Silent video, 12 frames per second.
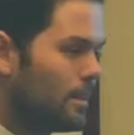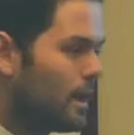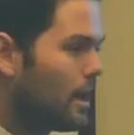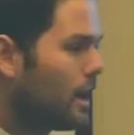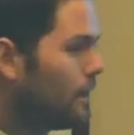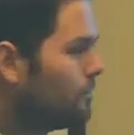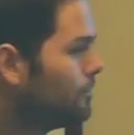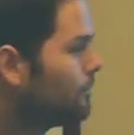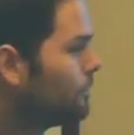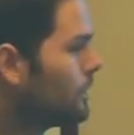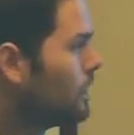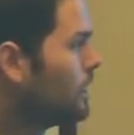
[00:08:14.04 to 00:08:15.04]

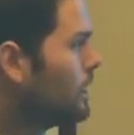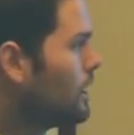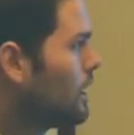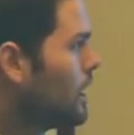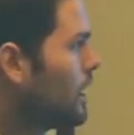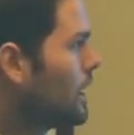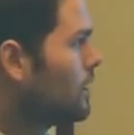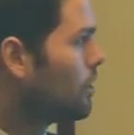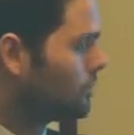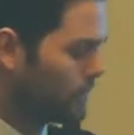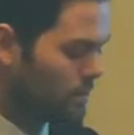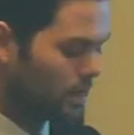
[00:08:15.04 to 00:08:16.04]
And
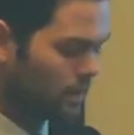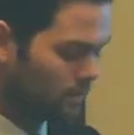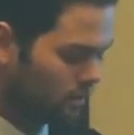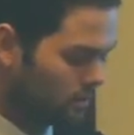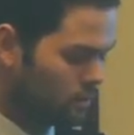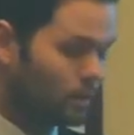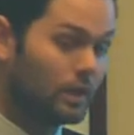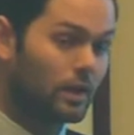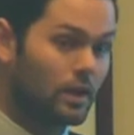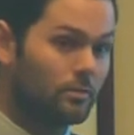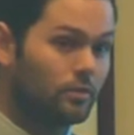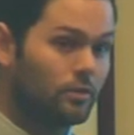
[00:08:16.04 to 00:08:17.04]
hopefully we can really
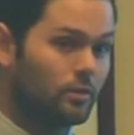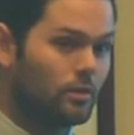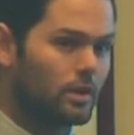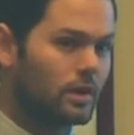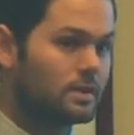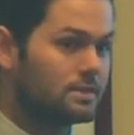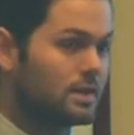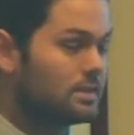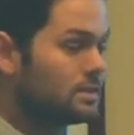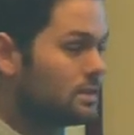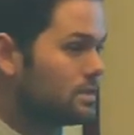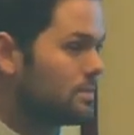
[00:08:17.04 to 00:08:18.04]
come to a
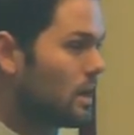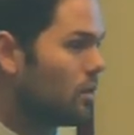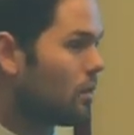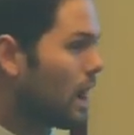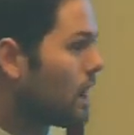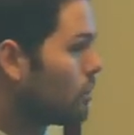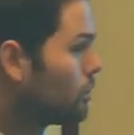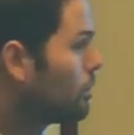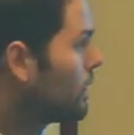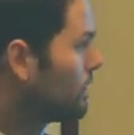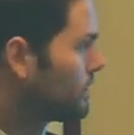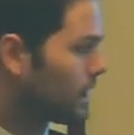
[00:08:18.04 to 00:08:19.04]
consensus about how
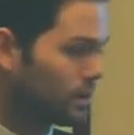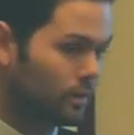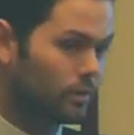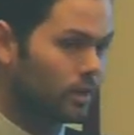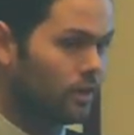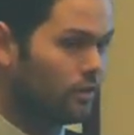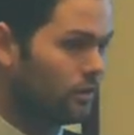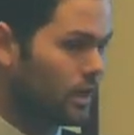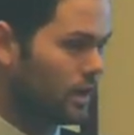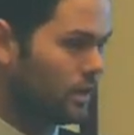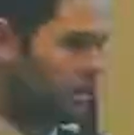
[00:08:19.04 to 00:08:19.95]
exactly we're going to do that